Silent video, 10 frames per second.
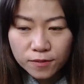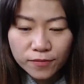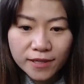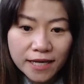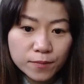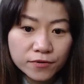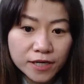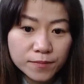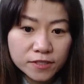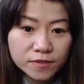making it much
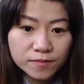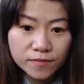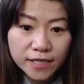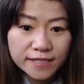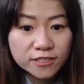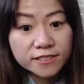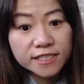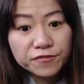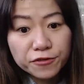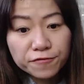easier to
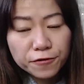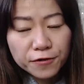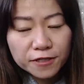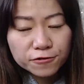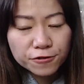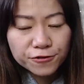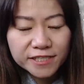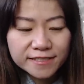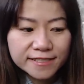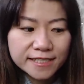get
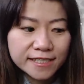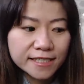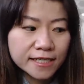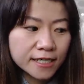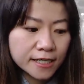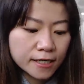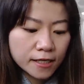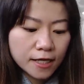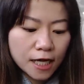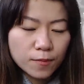that beautiful, glamorous
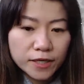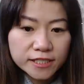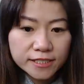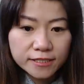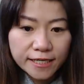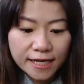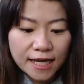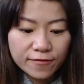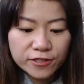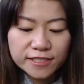look that
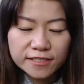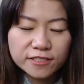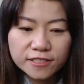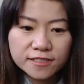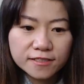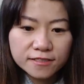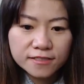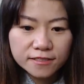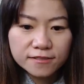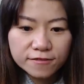you're shooting for.
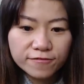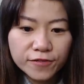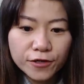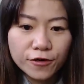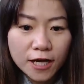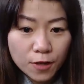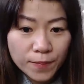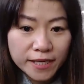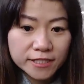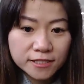
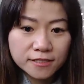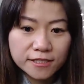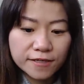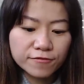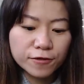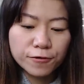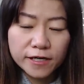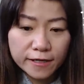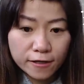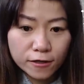Now, when you apply
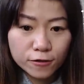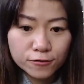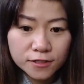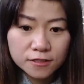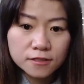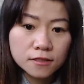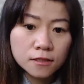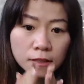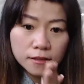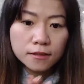it,
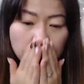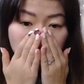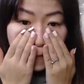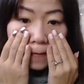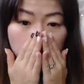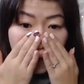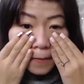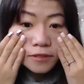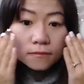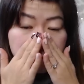some people like to apply
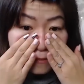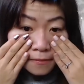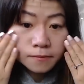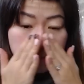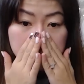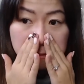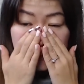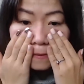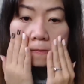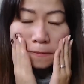it with just
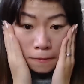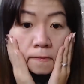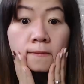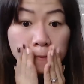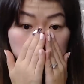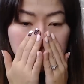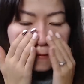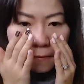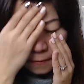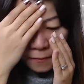the
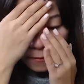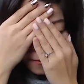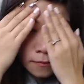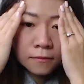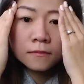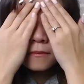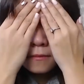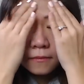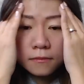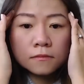tips of their fingers,
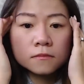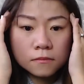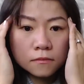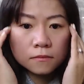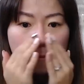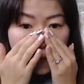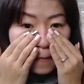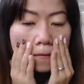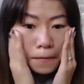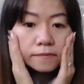but me, I like to
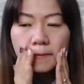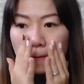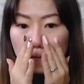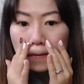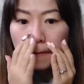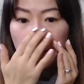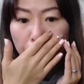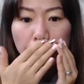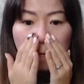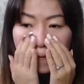just rub it in,
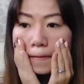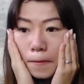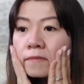just